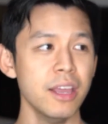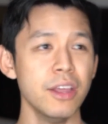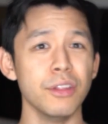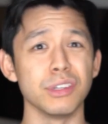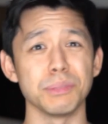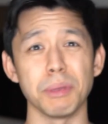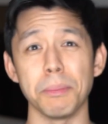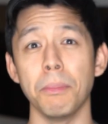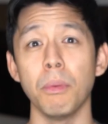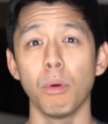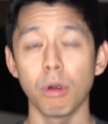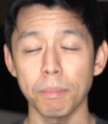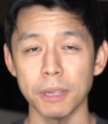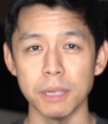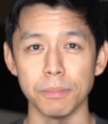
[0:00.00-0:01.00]
There's gonna be
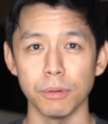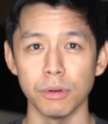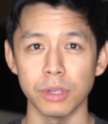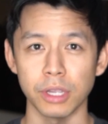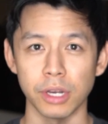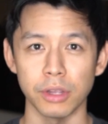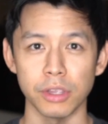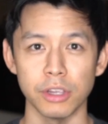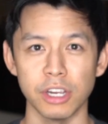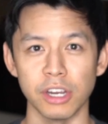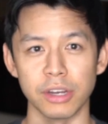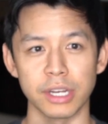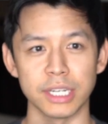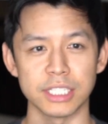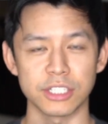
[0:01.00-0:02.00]
more people, you know,
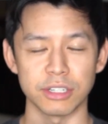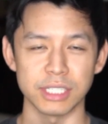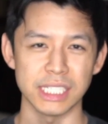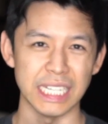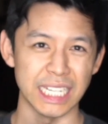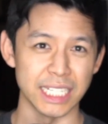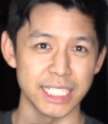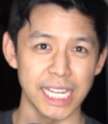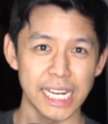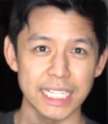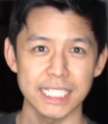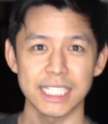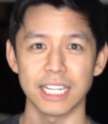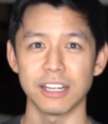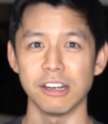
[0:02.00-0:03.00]
you're gonna start seeing data
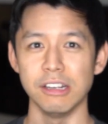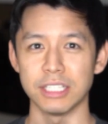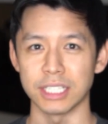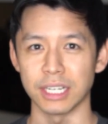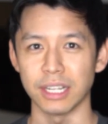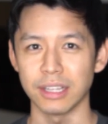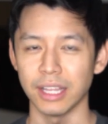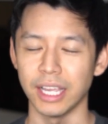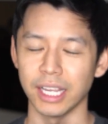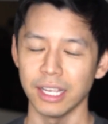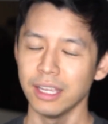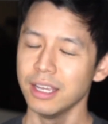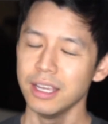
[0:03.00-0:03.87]
centers and like